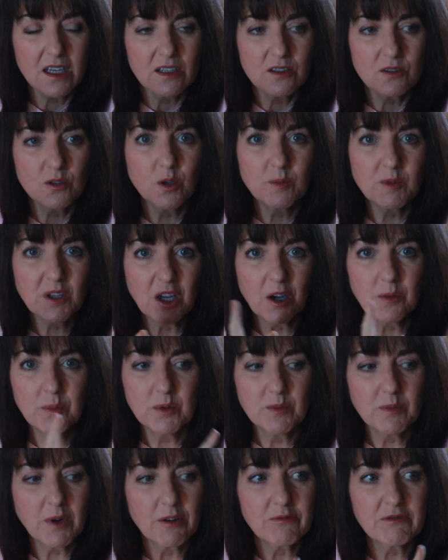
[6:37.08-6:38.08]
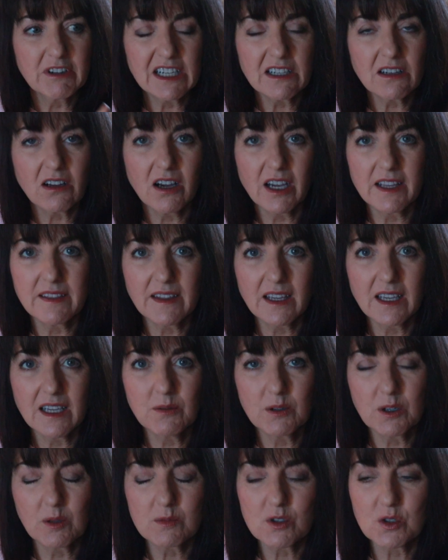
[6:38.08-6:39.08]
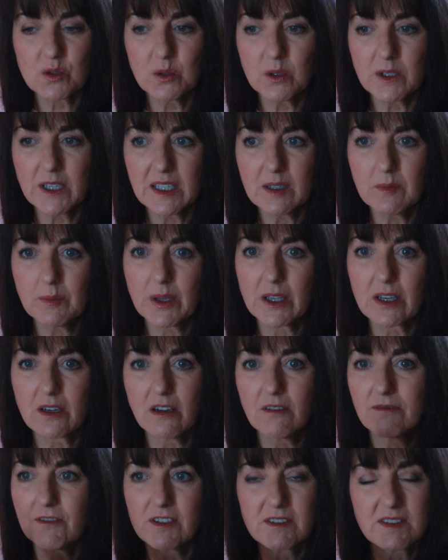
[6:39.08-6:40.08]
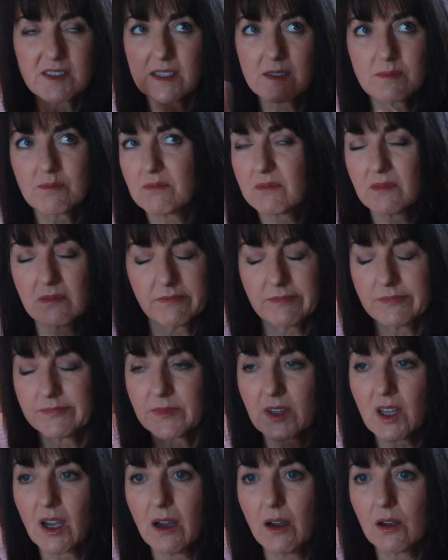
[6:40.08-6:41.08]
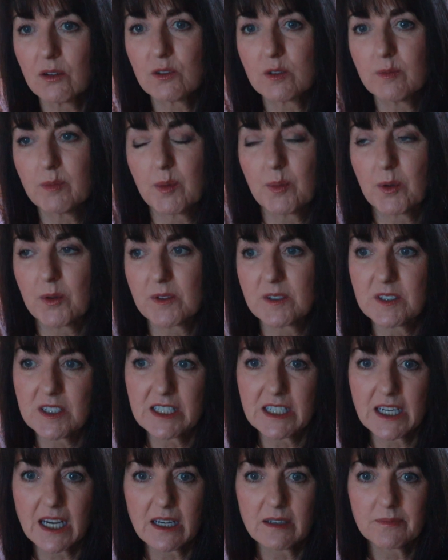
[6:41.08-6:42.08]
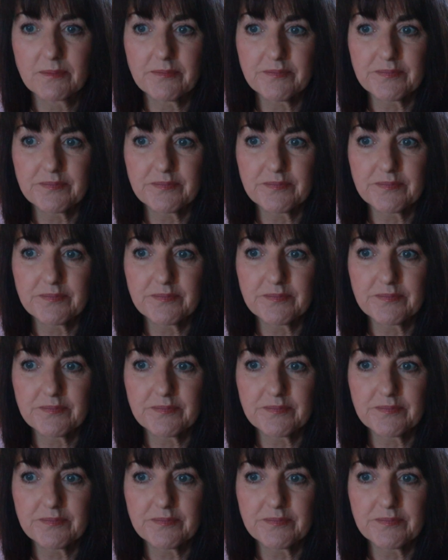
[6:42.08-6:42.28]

Normally I'll put my ring light there when I'm talking, but I couldn't be bothered today.